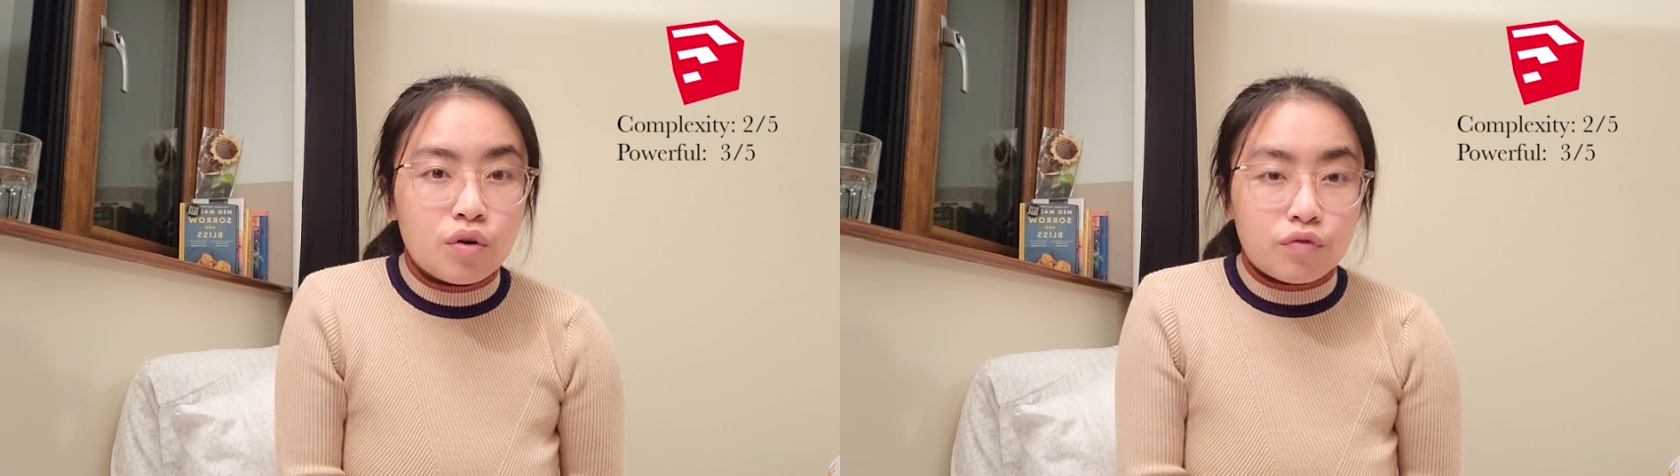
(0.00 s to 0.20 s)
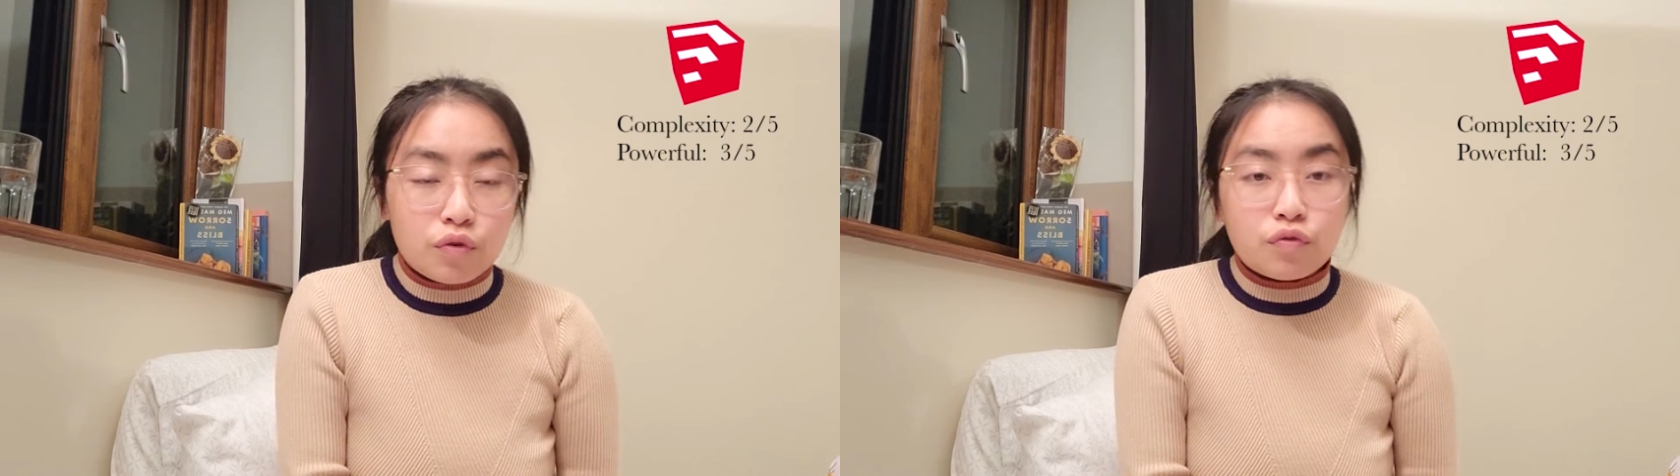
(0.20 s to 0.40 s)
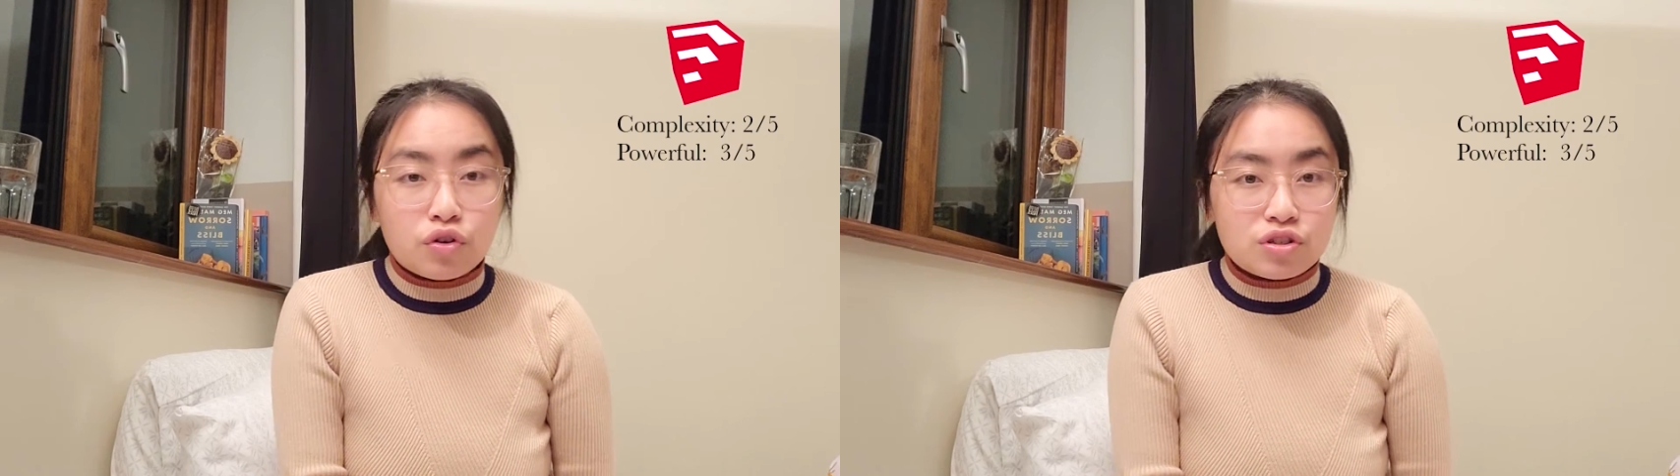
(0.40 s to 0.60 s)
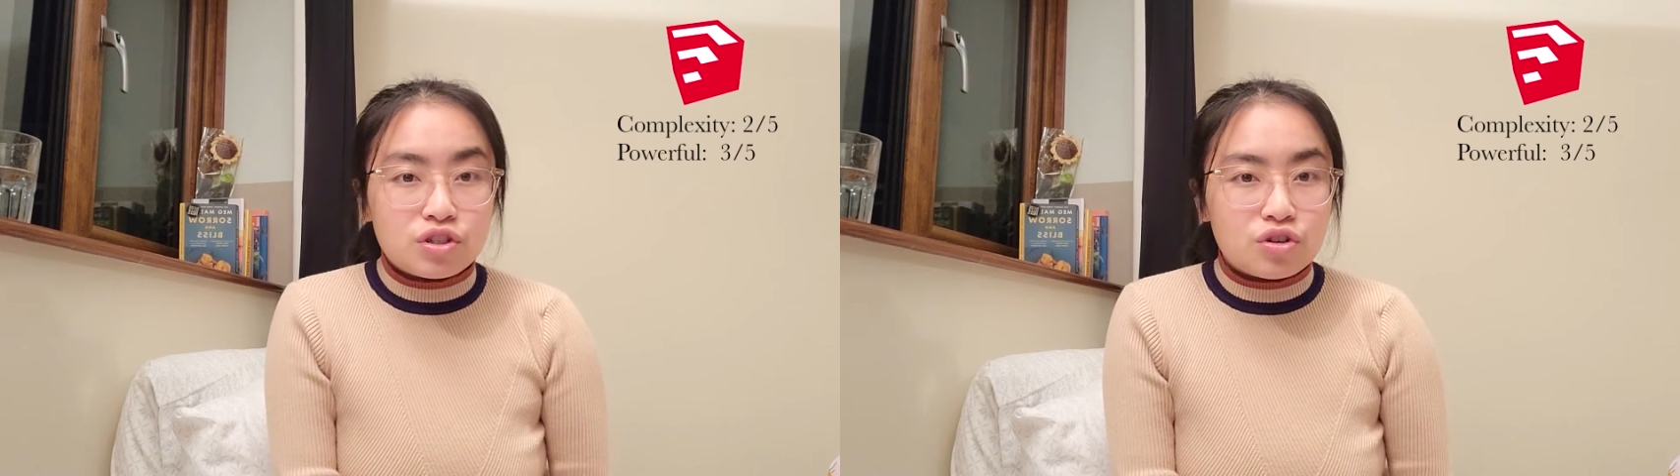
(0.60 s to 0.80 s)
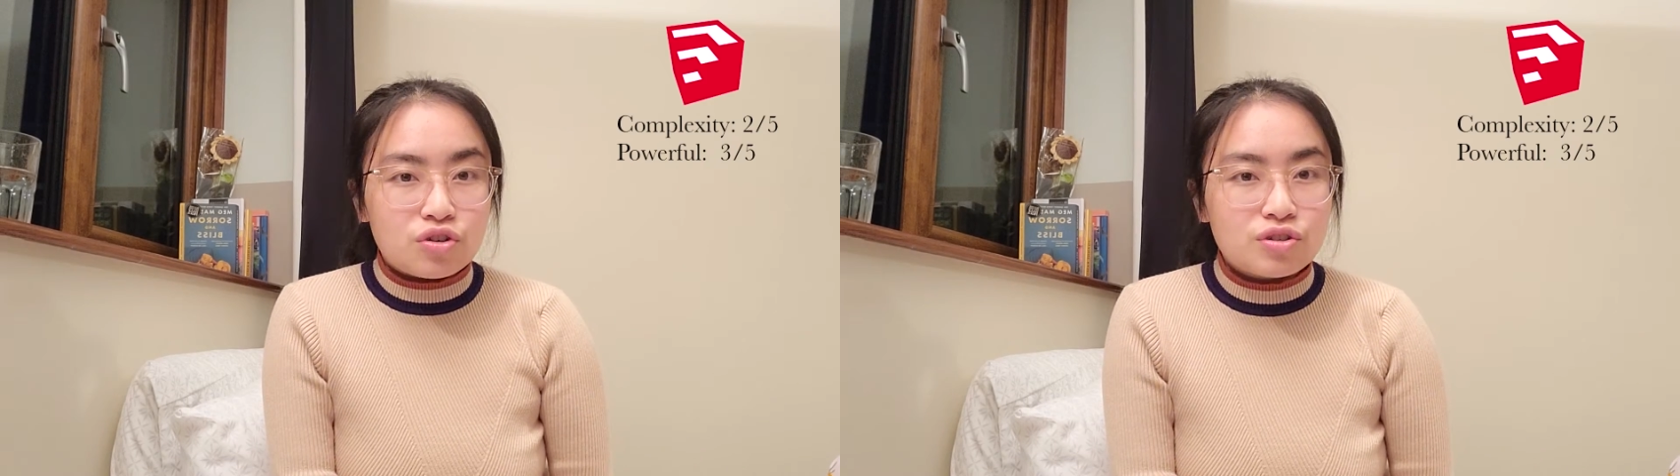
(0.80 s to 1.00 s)
for first
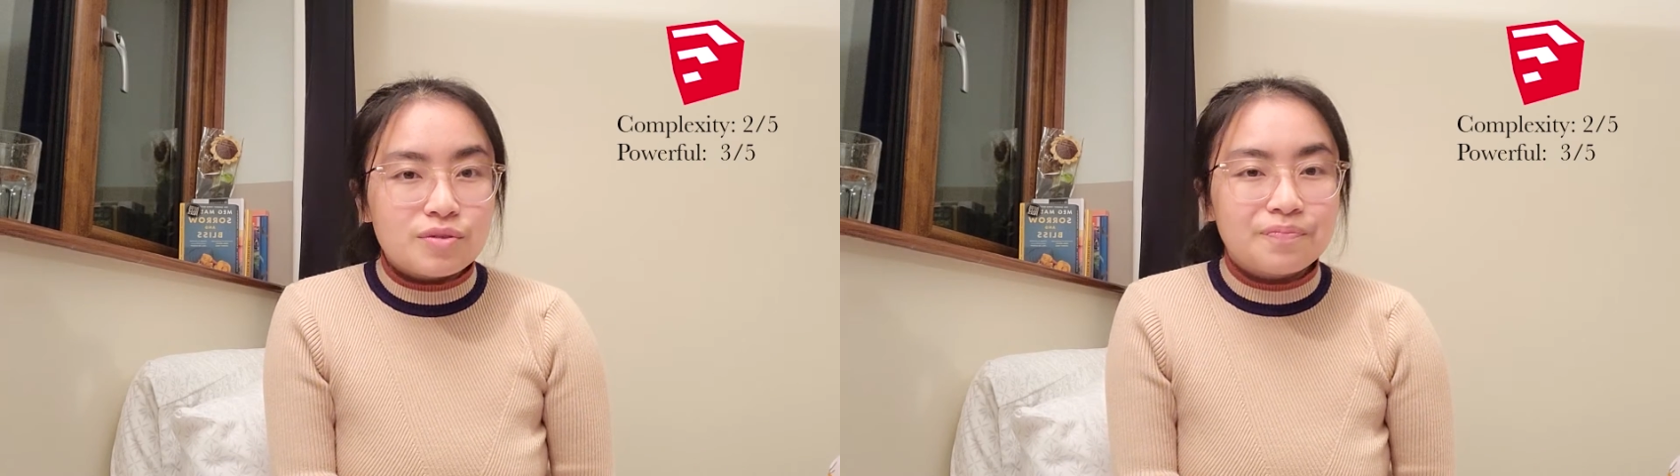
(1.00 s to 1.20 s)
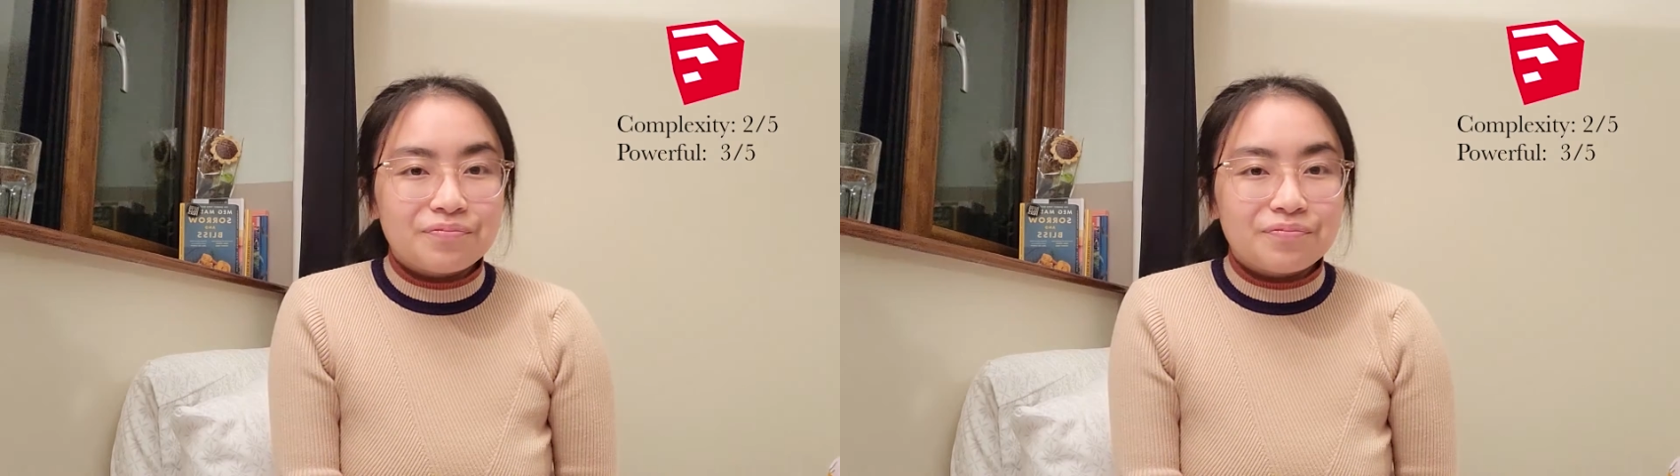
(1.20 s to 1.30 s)
years,